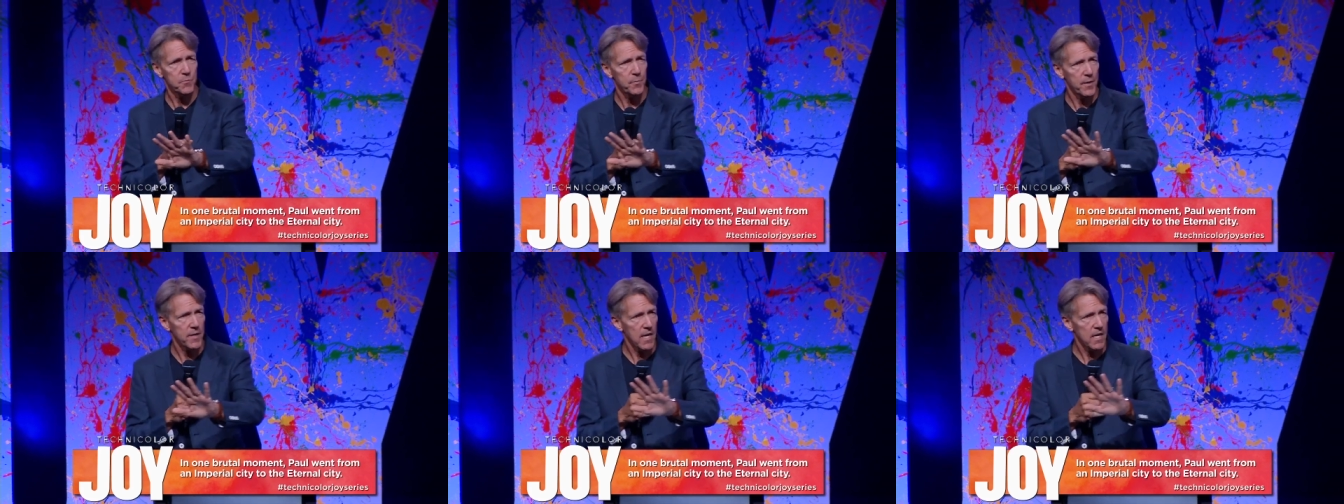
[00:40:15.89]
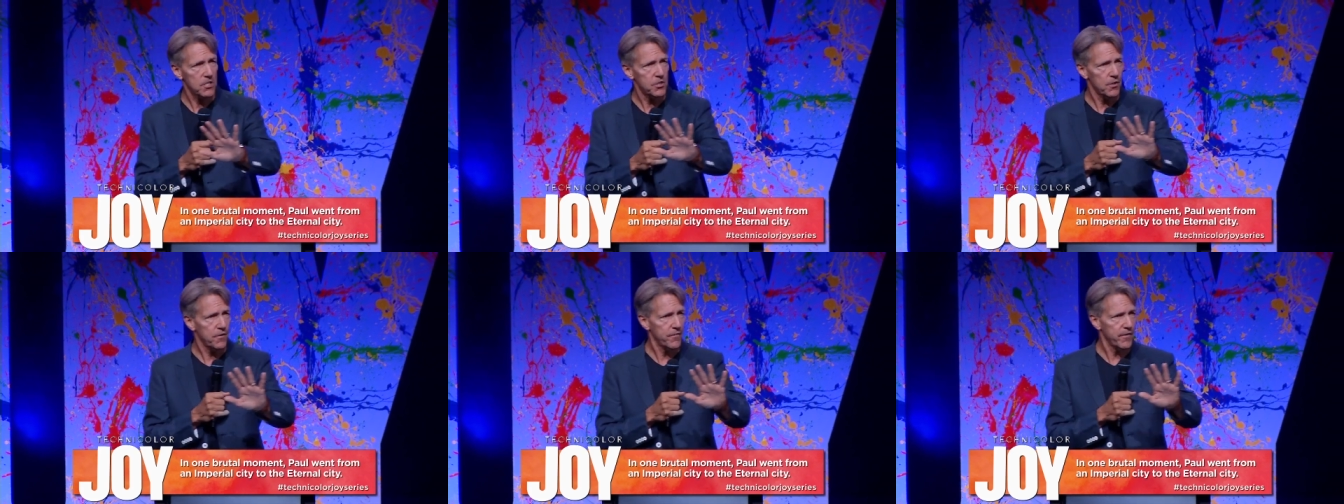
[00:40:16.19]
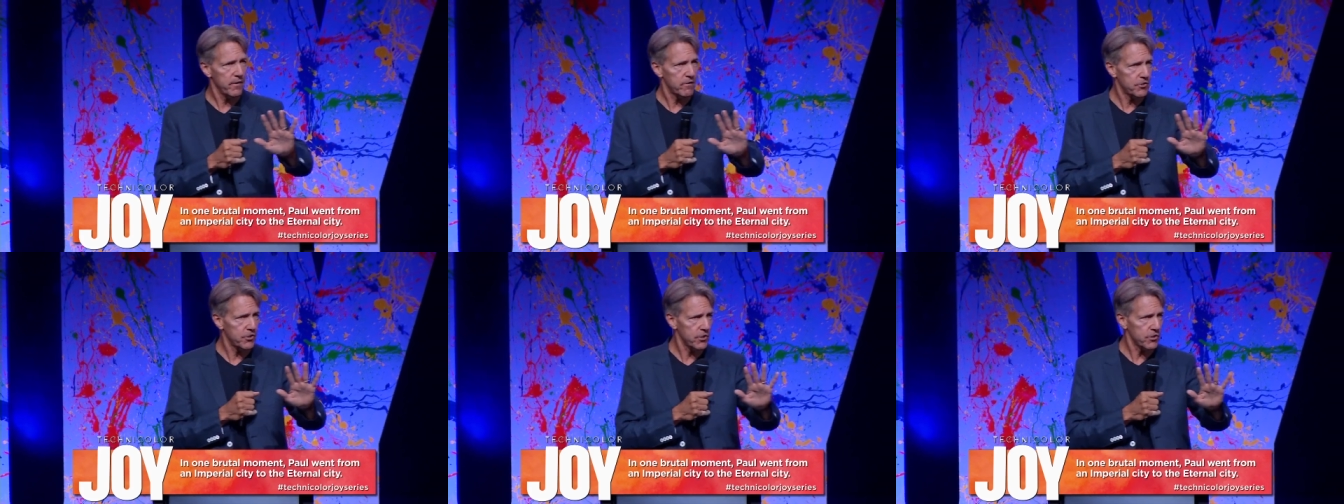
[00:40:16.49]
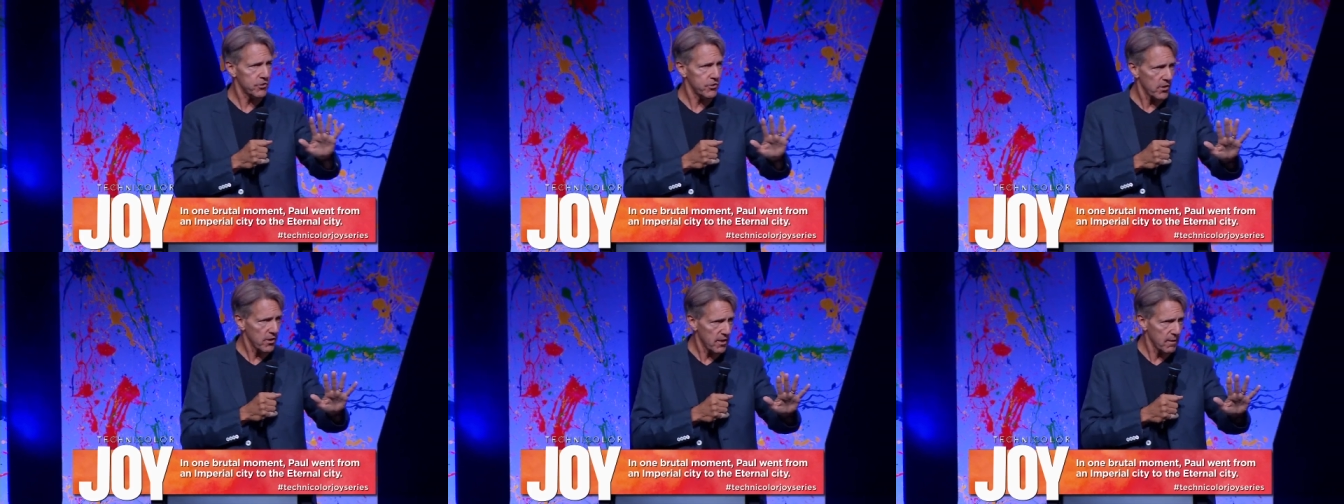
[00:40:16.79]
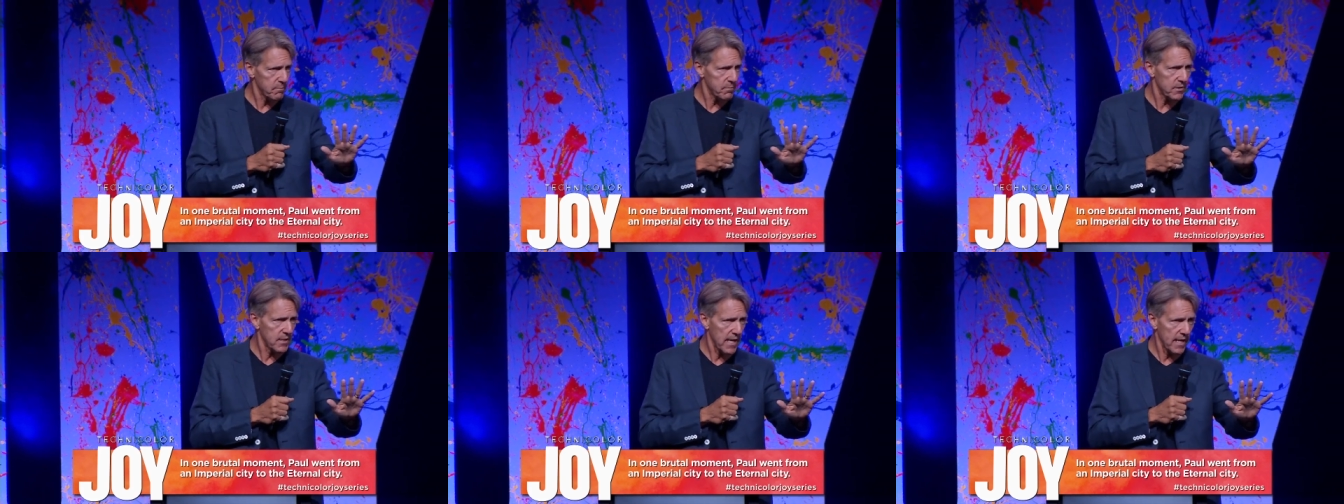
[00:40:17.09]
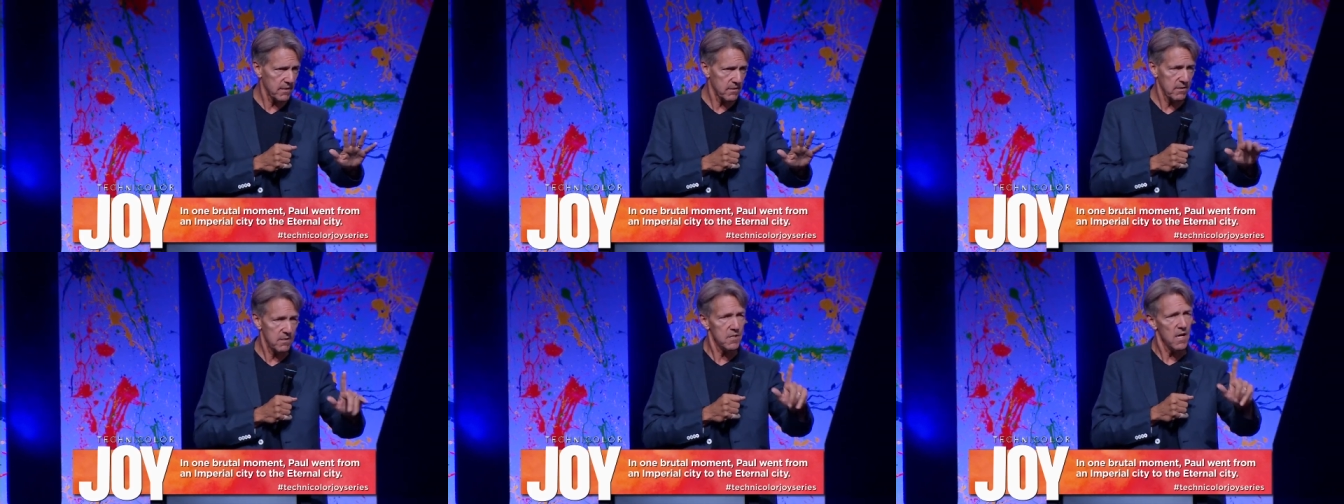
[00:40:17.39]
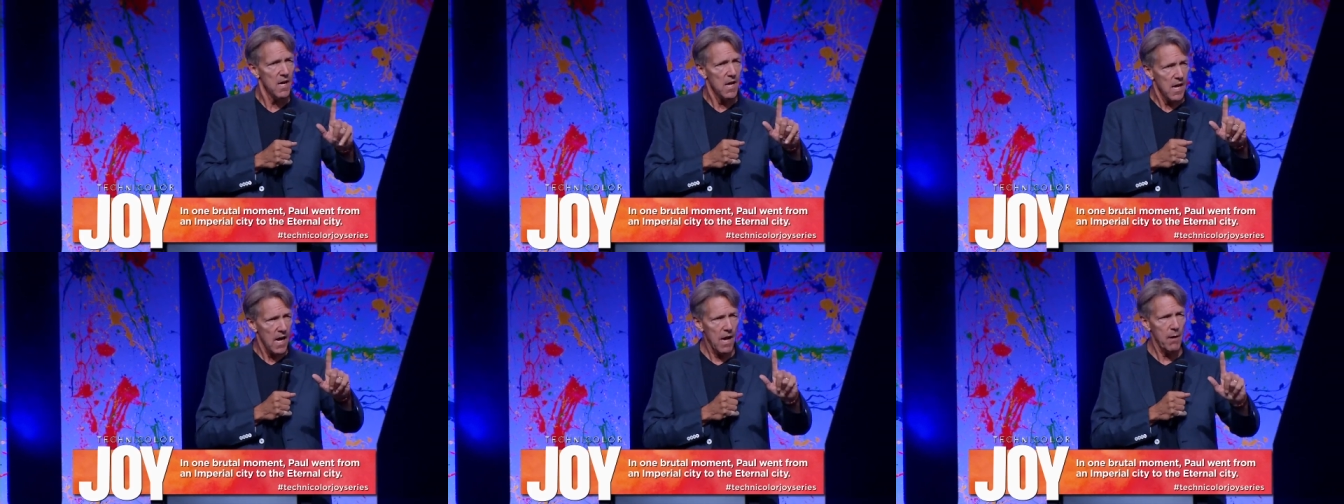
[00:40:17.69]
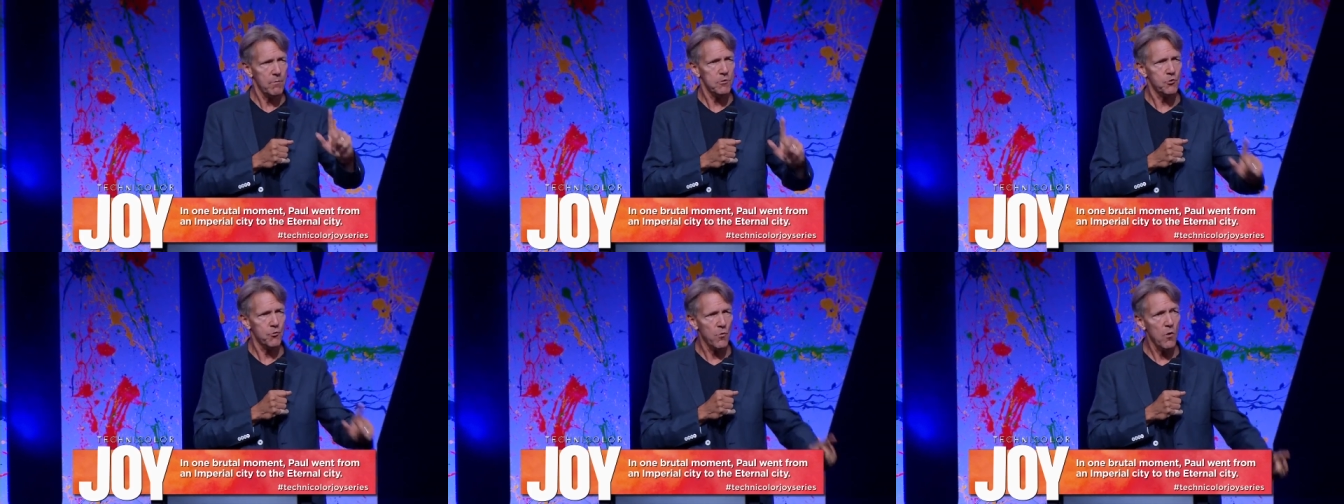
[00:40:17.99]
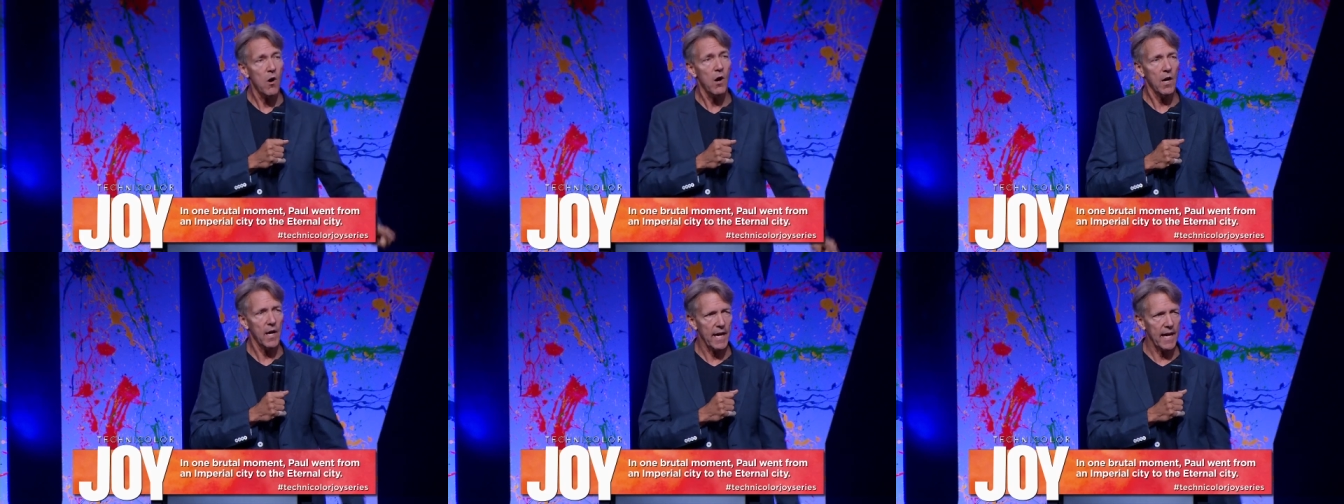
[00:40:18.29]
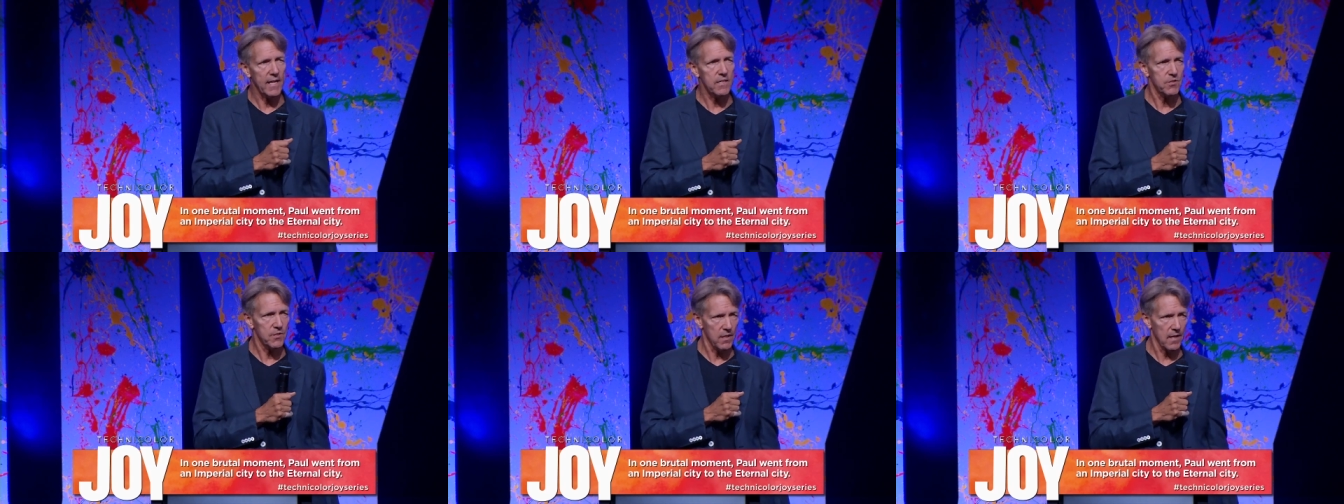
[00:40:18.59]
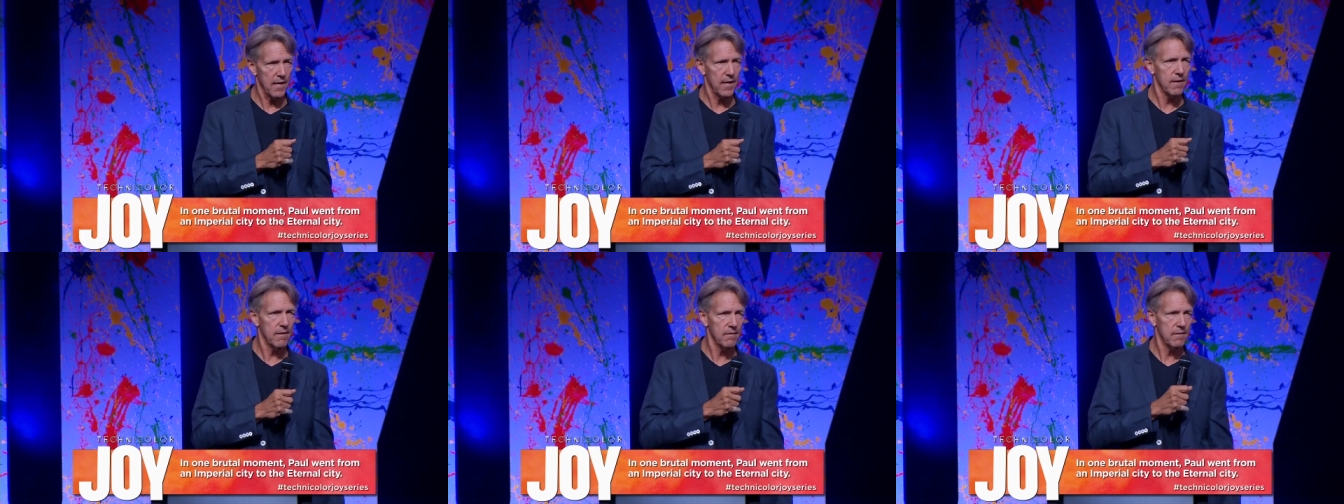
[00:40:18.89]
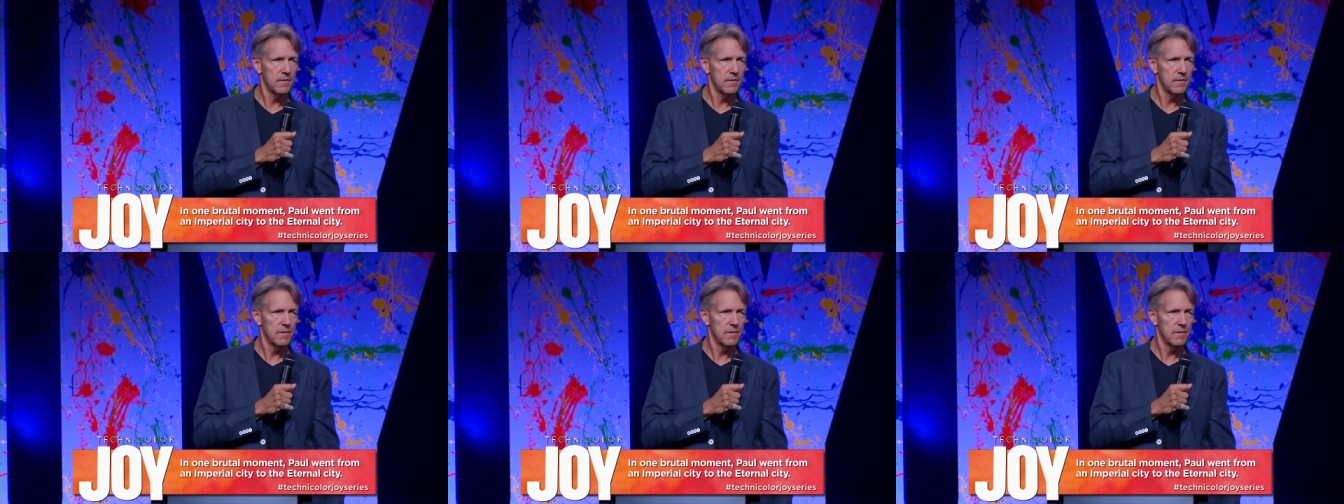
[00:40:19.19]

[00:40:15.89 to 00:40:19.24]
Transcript: but not your future circumstances. I was wrong, actually.